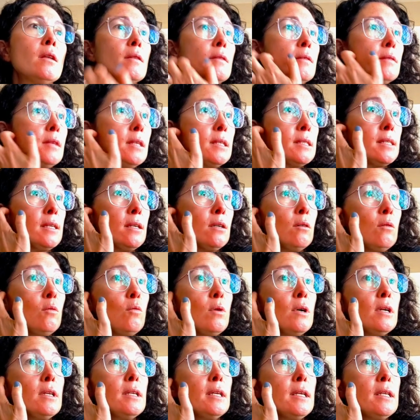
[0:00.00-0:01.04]
The second
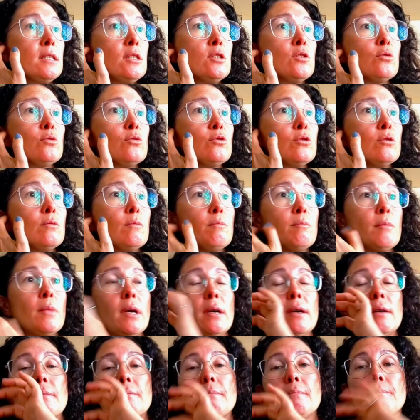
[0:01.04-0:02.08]
one is to
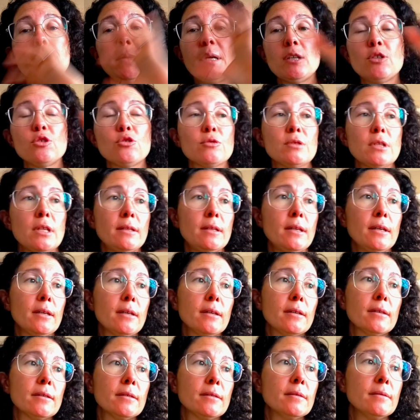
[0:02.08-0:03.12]
make sure that
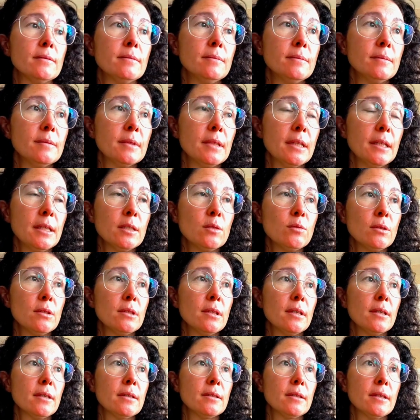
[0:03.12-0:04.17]
the next one,
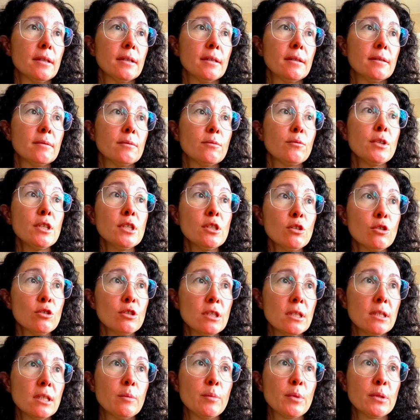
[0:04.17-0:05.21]
the resources
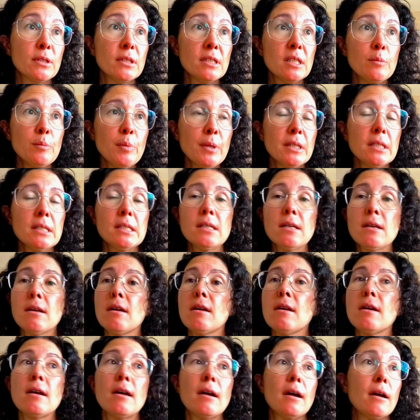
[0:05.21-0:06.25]
and the participants
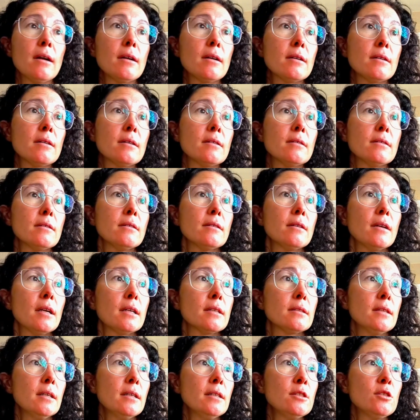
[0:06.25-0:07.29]
are done.